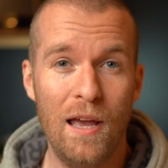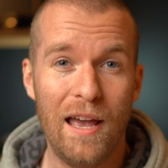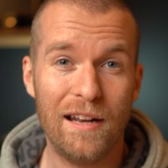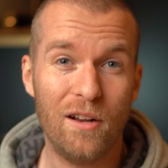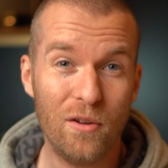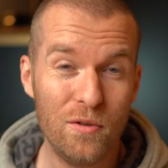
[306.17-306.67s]

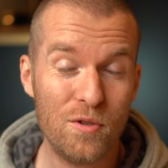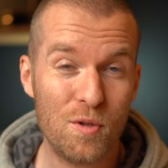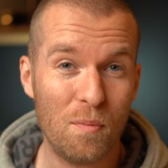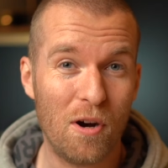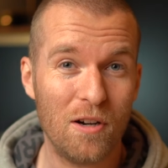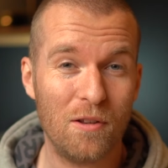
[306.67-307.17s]
And all you
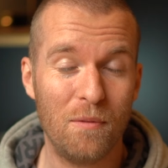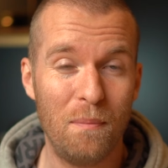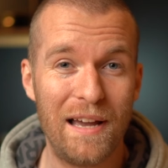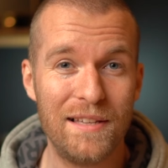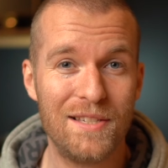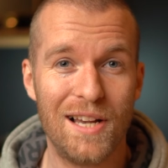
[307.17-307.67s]
smart
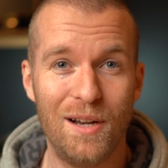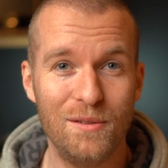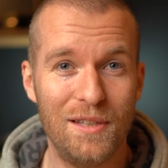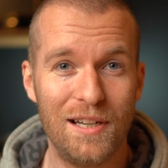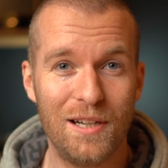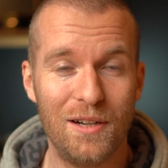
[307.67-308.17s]
minds
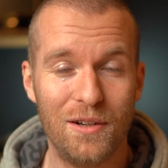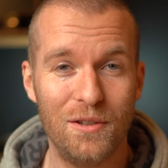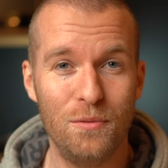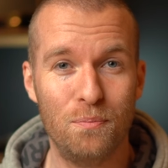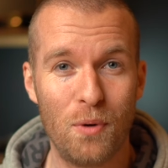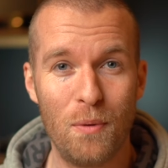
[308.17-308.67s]
out there,
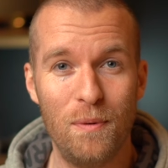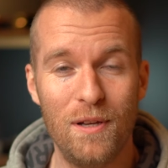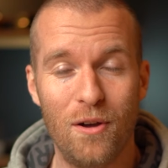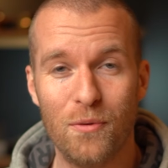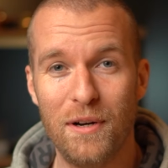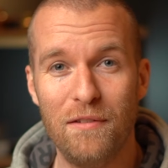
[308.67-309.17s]
you probably
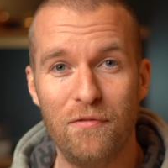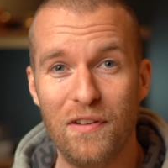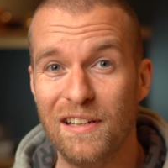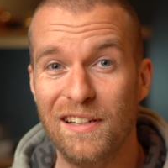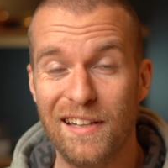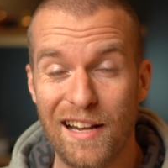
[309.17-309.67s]
already
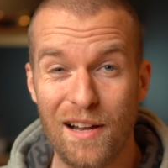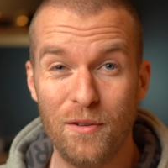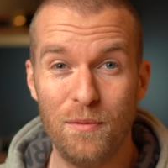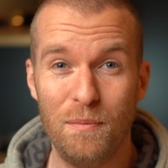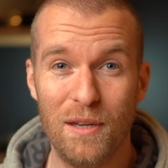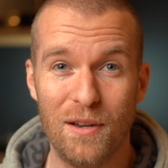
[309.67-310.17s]
figured it
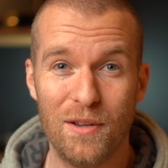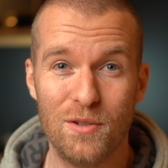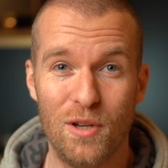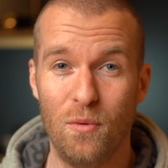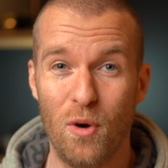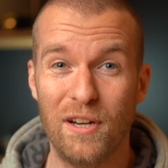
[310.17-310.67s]
out, because
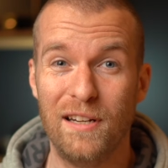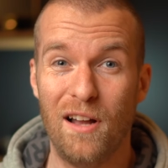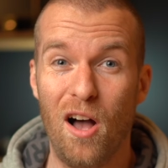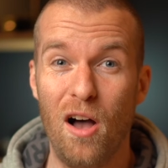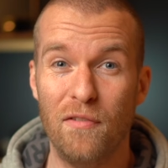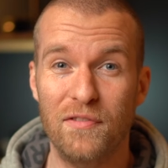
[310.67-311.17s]

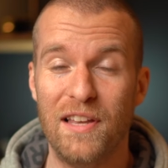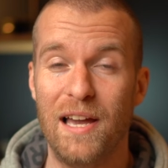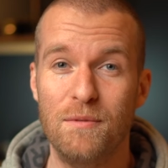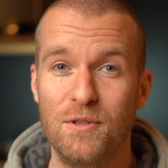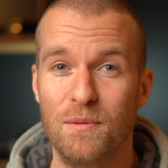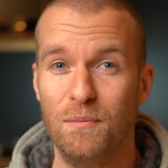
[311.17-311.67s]
1.5
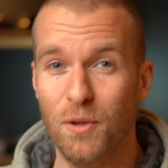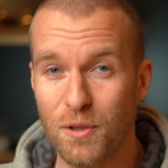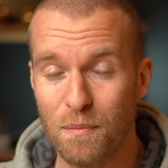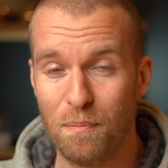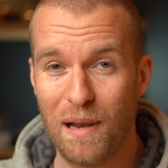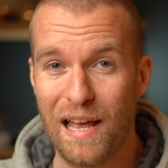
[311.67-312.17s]
times
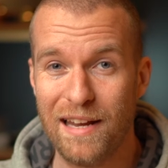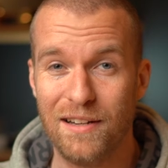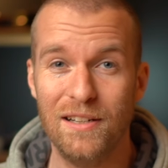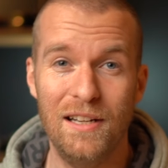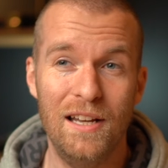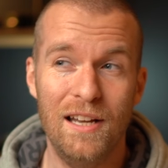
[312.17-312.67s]
multiplier